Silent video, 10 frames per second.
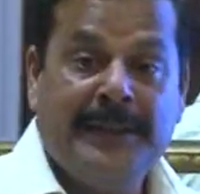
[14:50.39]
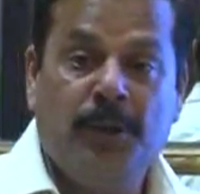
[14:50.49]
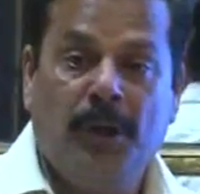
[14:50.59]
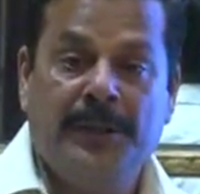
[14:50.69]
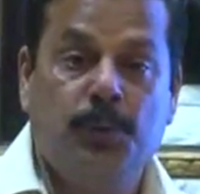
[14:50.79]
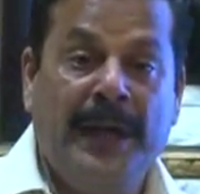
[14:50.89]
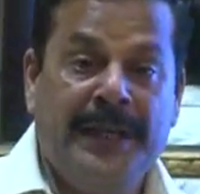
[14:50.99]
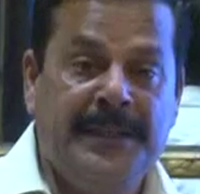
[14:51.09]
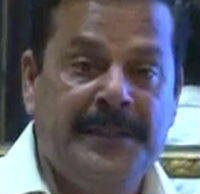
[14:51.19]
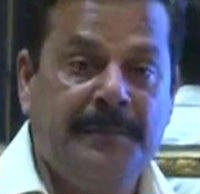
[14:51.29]
health knowledge. Why
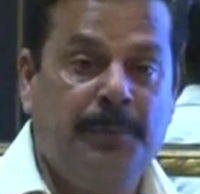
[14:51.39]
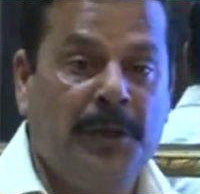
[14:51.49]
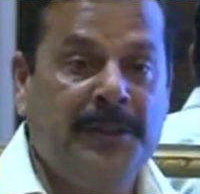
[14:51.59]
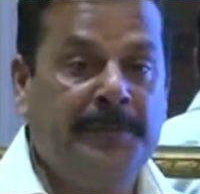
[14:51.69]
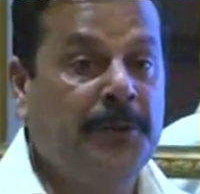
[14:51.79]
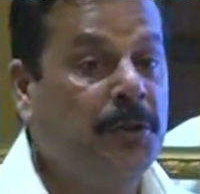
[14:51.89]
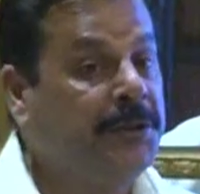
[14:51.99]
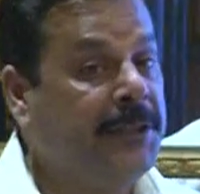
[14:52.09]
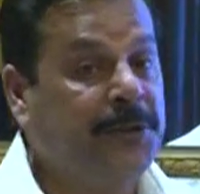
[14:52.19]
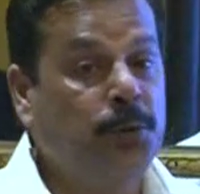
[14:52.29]
it is important?
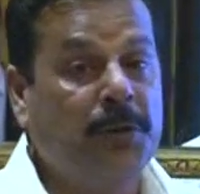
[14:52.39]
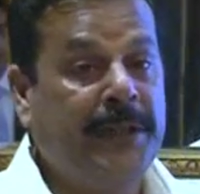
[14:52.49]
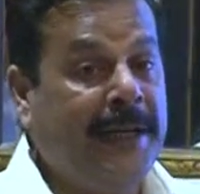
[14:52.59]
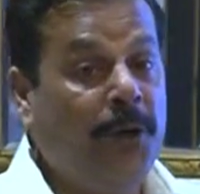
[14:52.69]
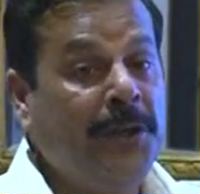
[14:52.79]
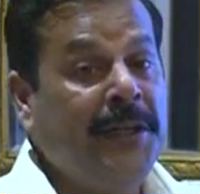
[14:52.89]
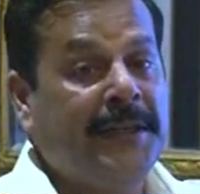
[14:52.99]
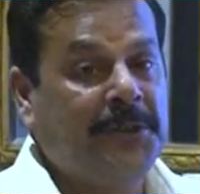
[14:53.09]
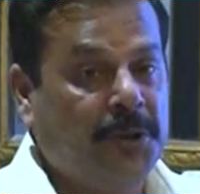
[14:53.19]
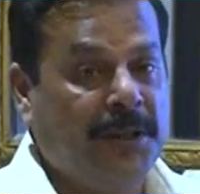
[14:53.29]
Because there is no dialoguing
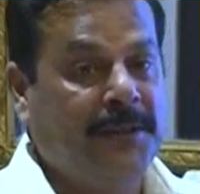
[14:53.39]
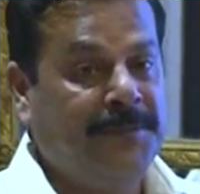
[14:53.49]
at all.